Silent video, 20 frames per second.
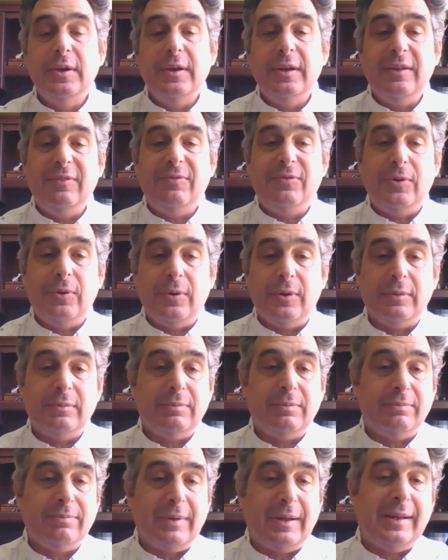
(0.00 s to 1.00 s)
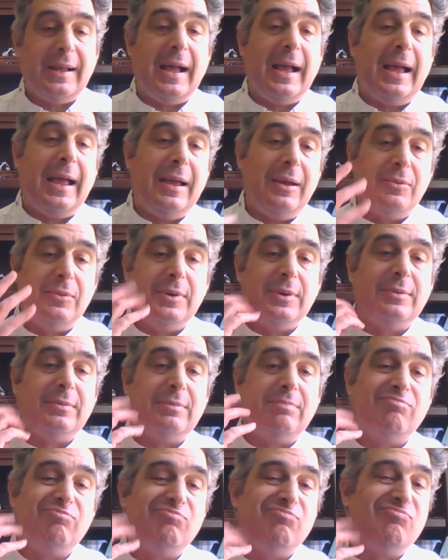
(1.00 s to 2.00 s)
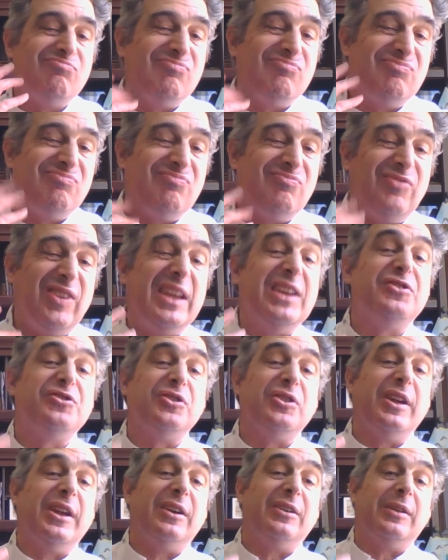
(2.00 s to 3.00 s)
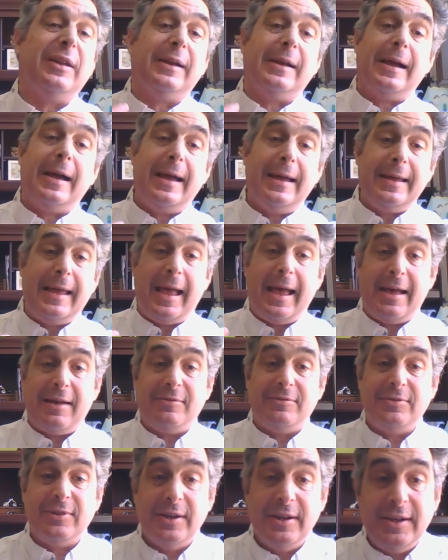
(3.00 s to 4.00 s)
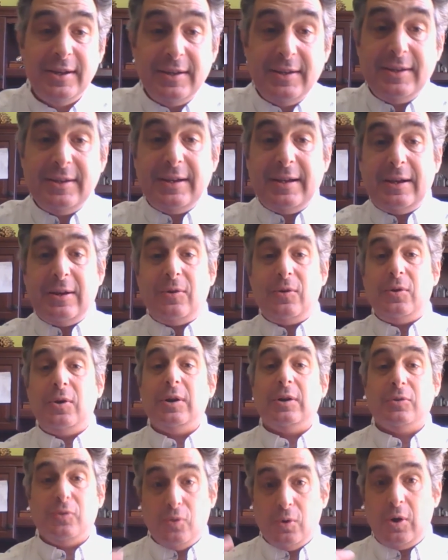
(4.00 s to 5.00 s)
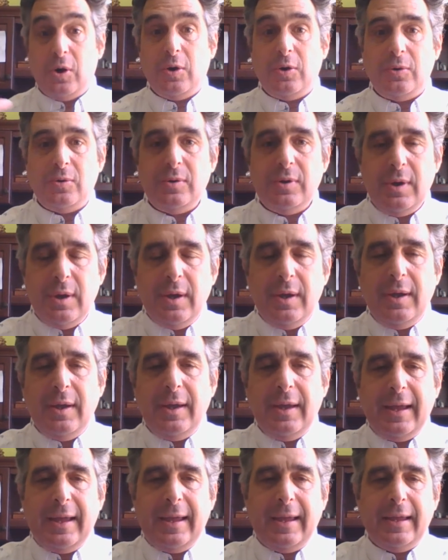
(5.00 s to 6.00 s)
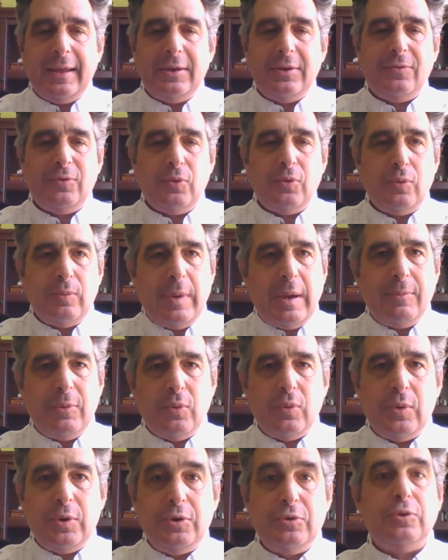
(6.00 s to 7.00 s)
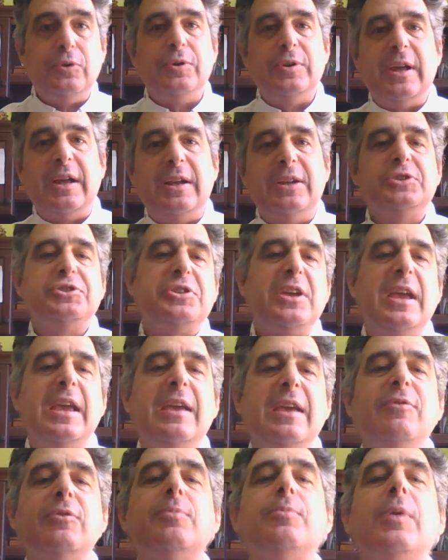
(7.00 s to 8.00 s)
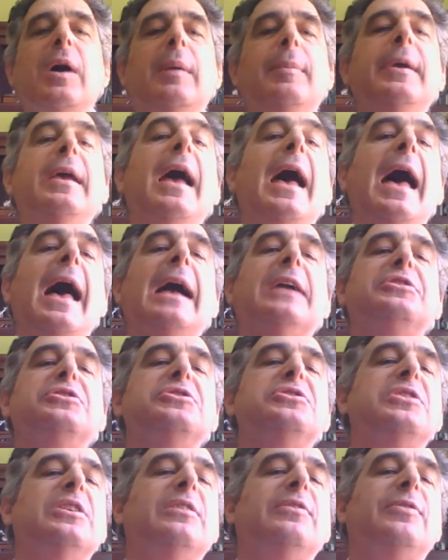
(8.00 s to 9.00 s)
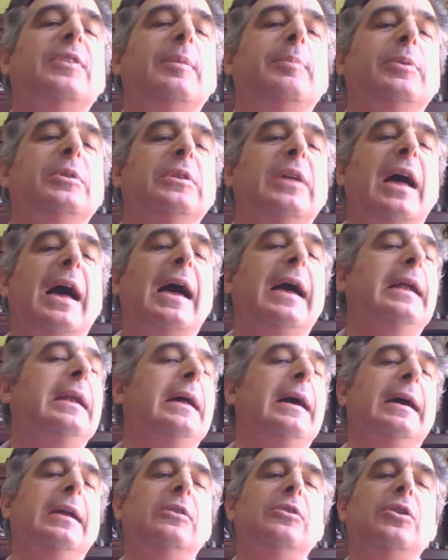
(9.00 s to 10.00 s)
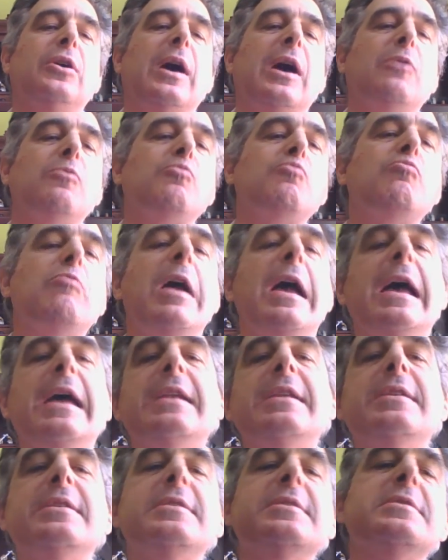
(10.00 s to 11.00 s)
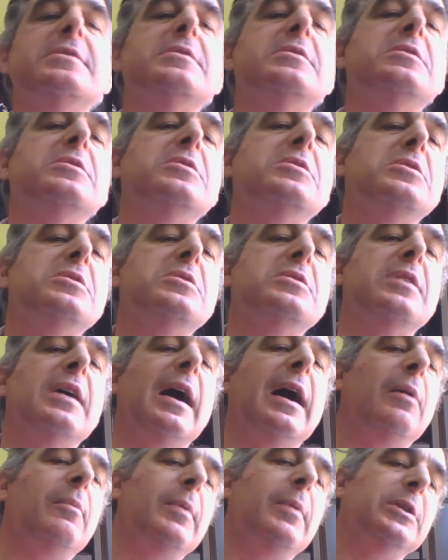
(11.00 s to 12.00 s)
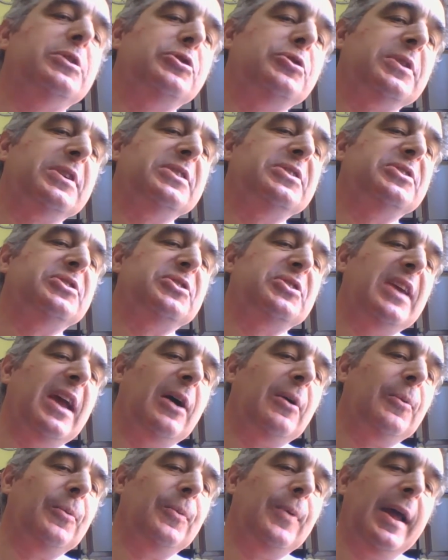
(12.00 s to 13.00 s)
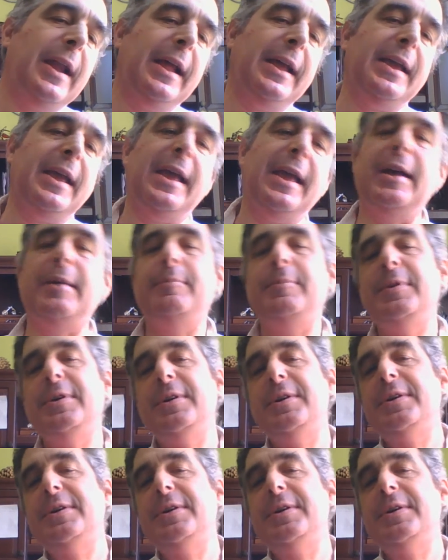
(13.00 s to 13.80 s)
if you're a guy with facial hair like I have, or grow. And if you remember when you learned how to shave, you probably hacked yourself up a lot. I don't know how much you can see how red I am.